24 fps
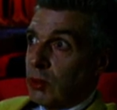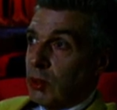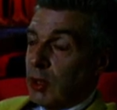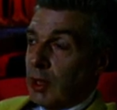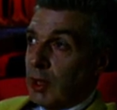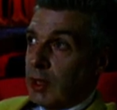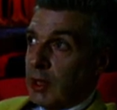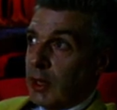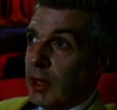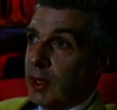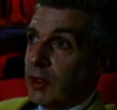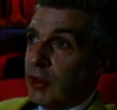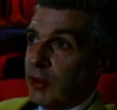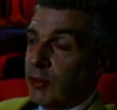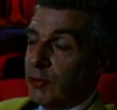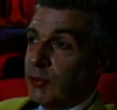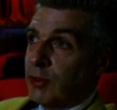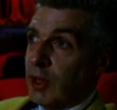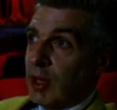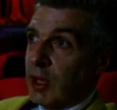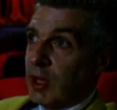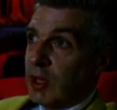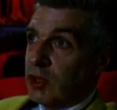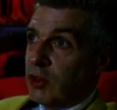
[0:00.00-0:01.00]
I like the
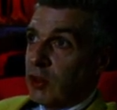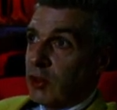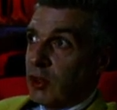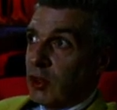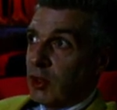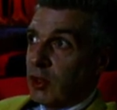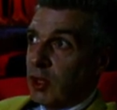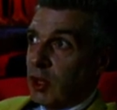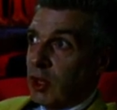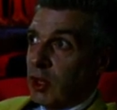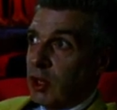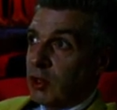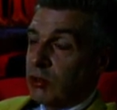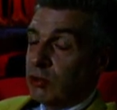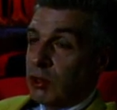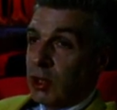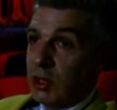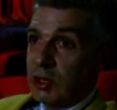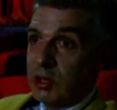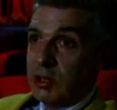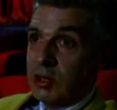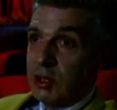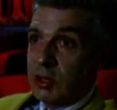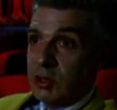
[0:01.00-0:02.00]
fact that they
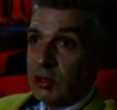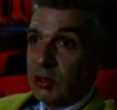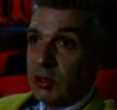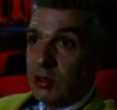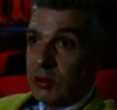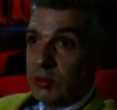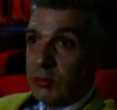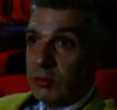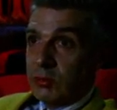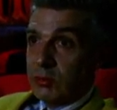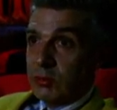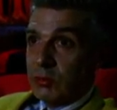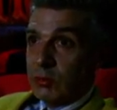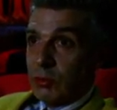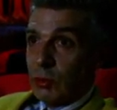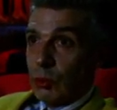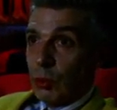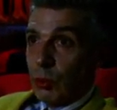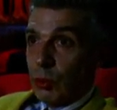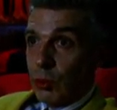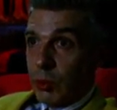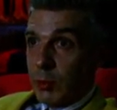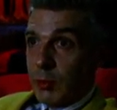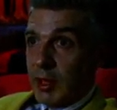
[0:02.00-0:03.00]
credited
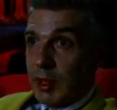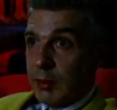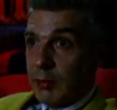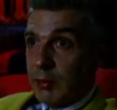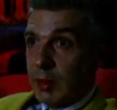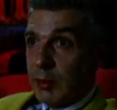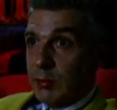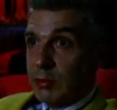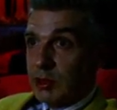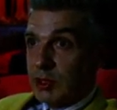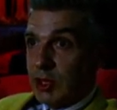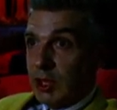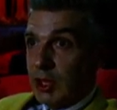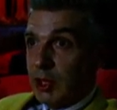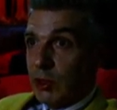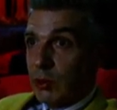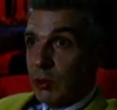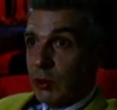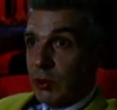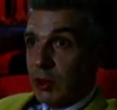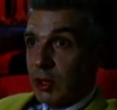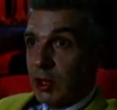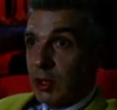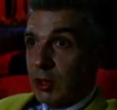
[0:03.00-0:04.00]
all the band members
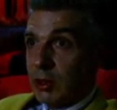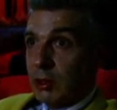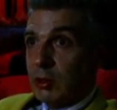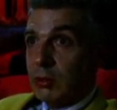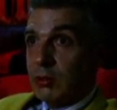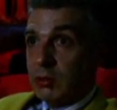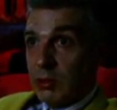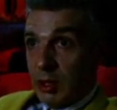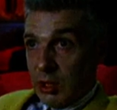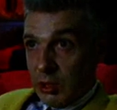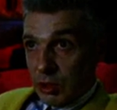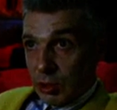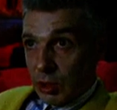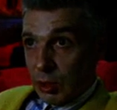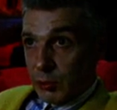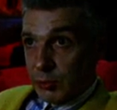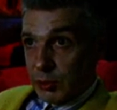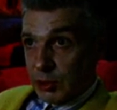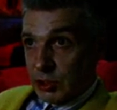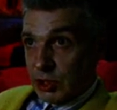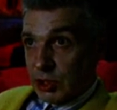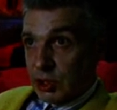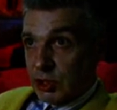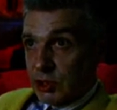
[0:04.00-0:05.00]
equally in
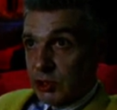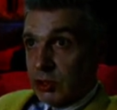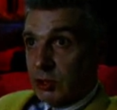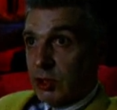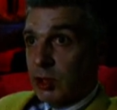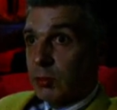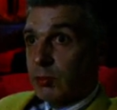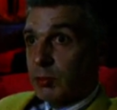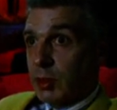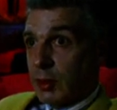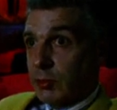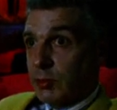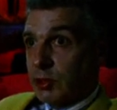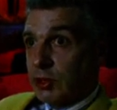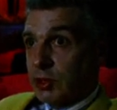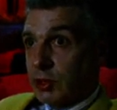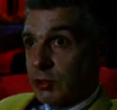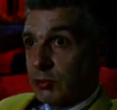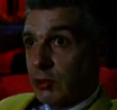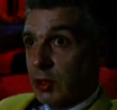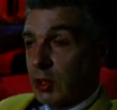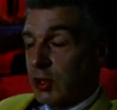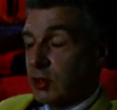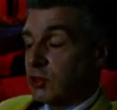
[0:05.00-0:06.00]
composition, in publishing
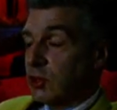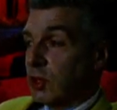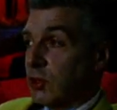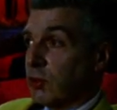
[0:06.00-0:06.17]
rights.